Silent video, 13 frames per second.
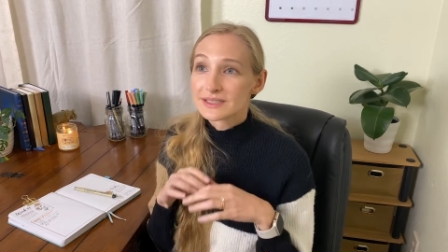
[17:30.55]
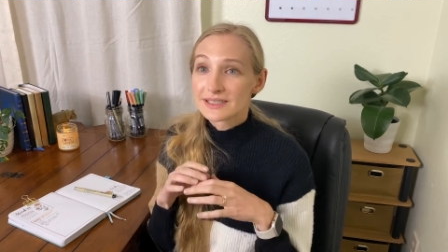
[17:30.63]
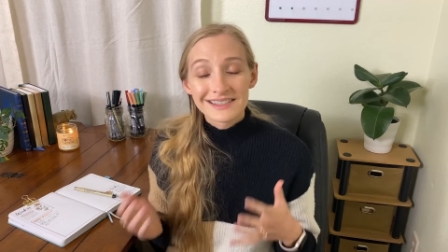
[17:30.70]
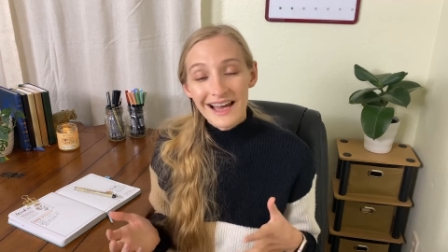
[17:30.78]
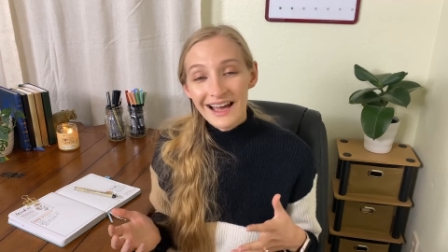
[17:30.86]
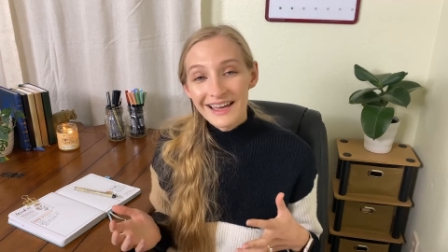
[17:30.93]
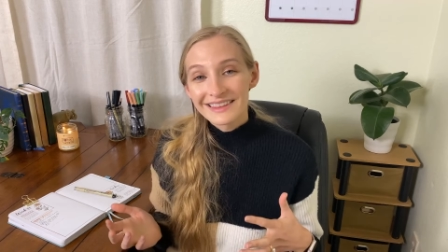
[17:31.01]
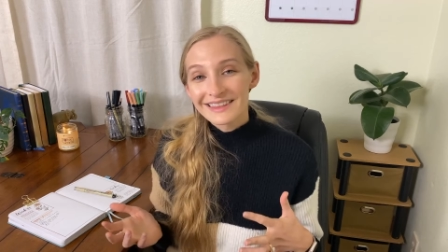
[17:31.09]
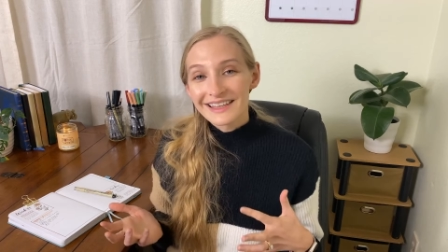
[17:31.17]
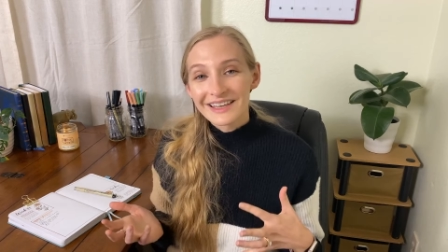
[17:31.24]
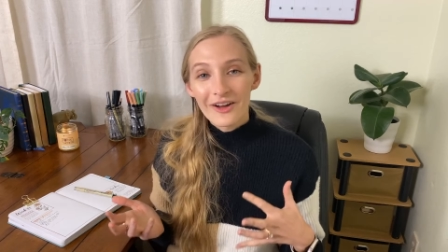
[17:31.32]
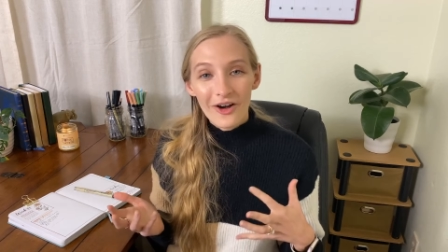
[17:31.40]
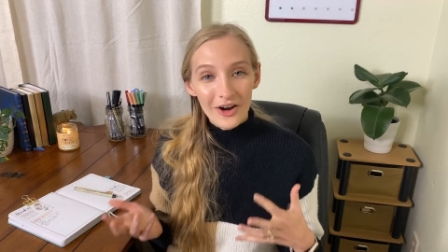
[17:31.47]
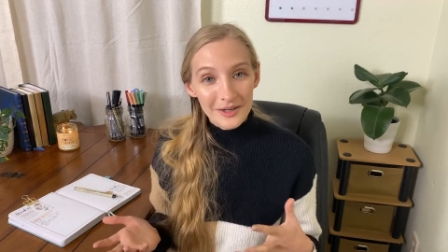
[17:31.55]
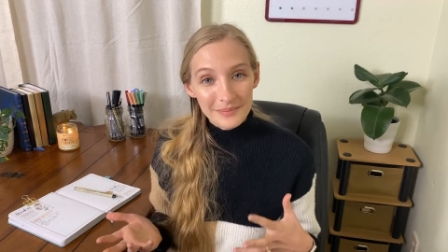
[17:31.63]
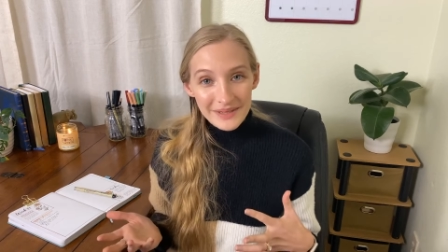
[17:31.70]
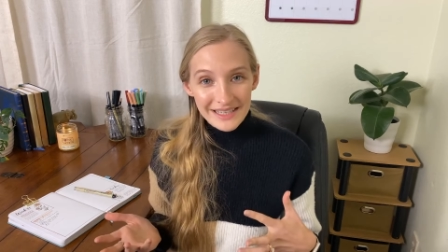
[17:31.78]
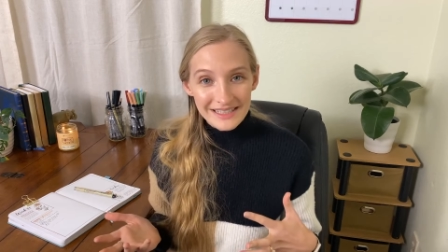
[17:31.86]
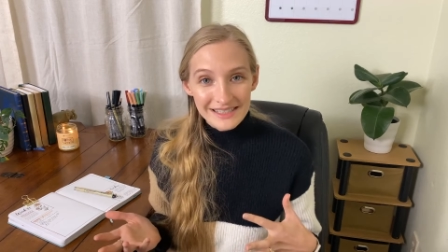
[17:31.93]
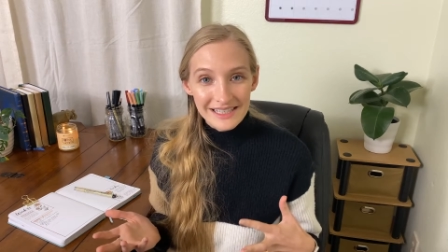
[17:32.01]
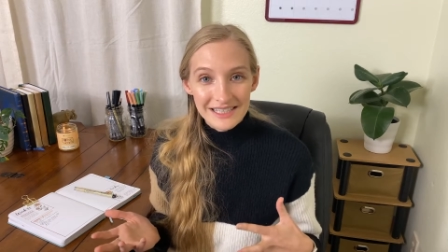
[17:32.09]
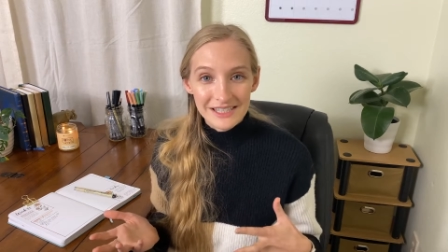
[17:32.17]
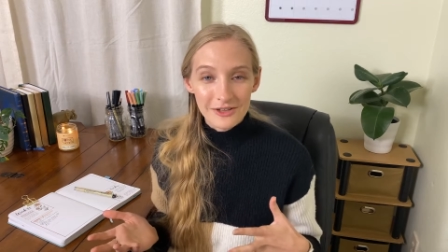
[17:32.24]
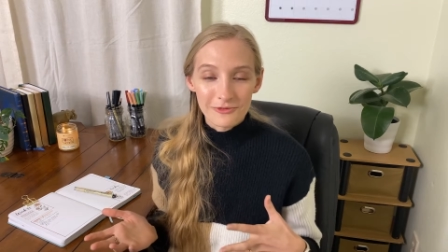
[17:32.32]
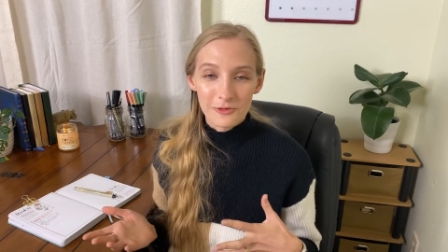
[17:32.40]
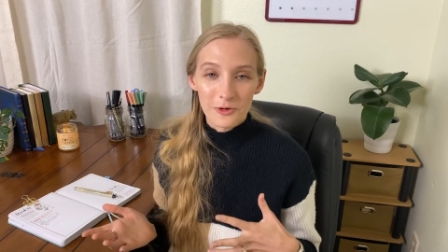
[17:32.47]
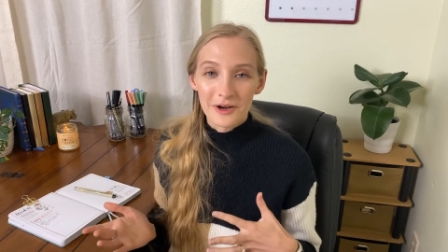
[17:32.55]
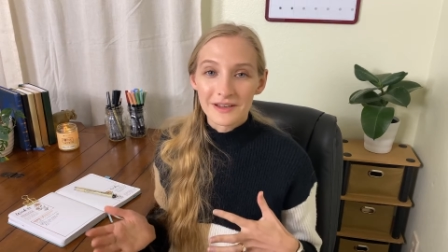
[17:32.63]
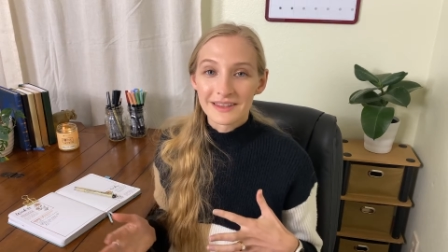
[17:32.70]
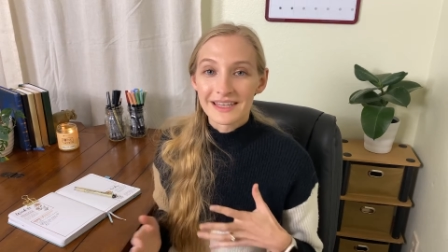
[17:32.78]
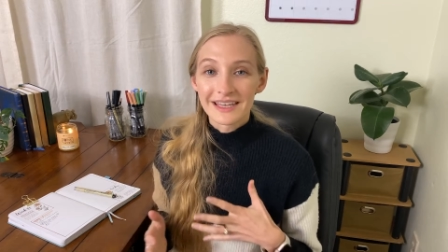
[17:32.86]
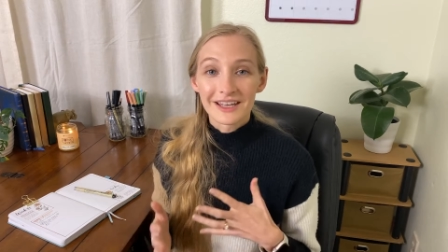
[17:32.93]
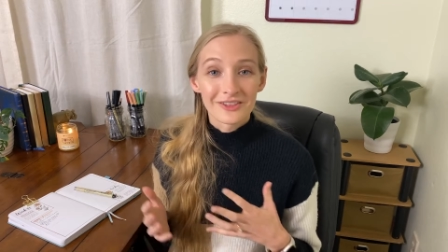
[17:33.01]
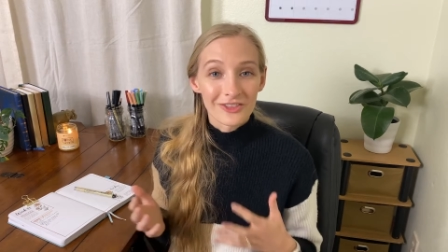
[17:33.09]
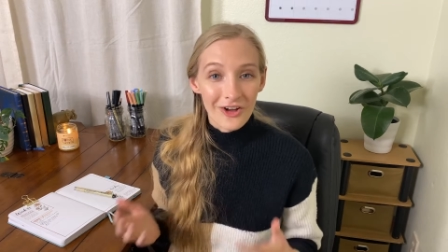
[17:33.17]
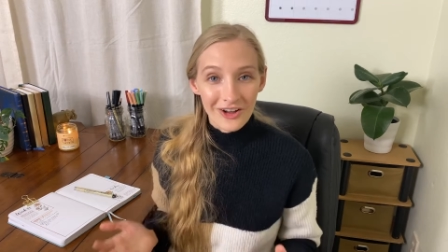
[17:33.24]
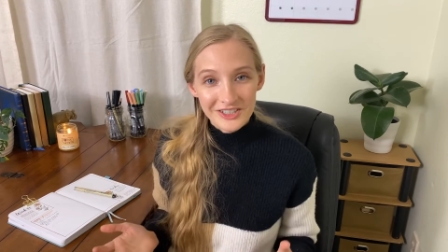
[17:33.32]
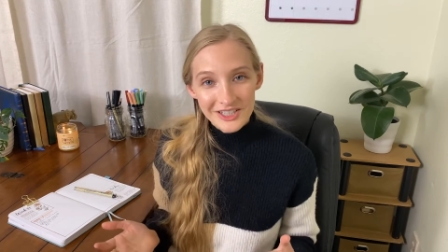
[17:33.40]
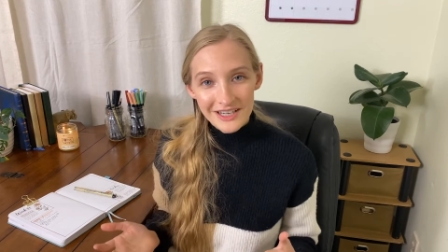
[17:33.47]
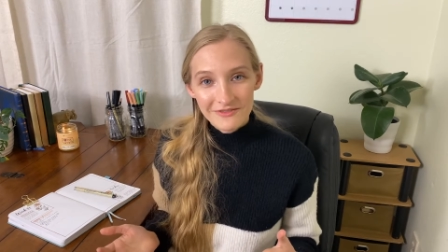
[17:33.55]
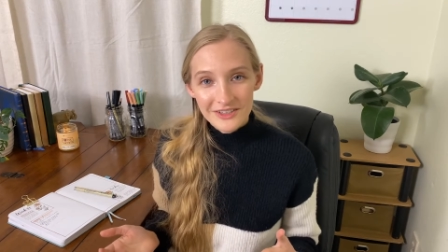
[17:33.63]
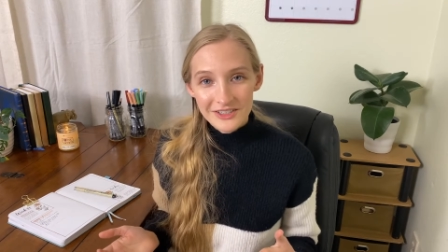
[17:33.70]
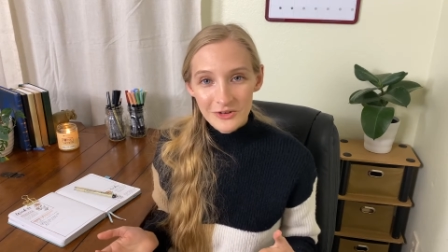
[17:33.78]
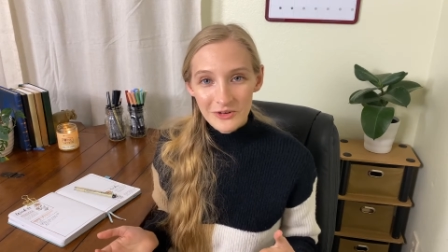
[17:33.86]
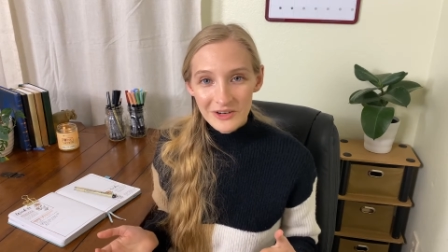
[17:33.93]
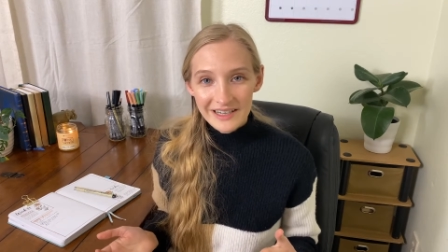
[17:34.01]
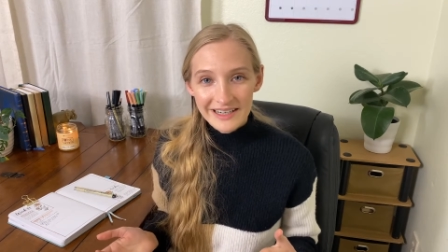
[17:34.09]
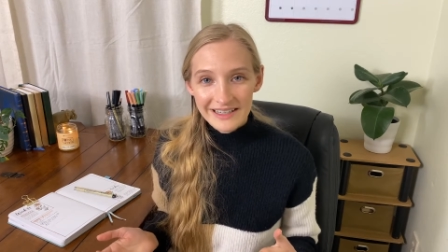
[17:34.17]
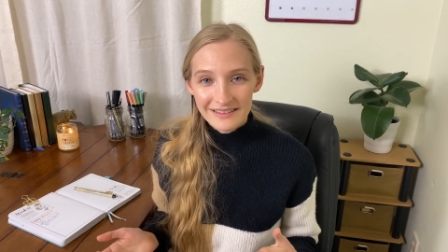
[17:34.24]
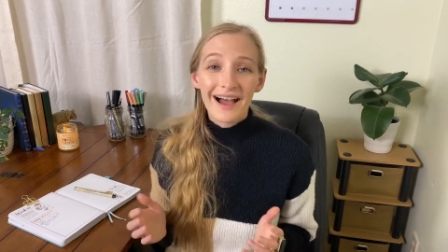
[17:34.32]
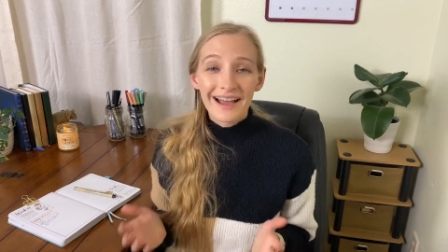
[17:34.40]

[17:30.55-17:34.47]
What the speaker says: design the art pieces for the launch inventory.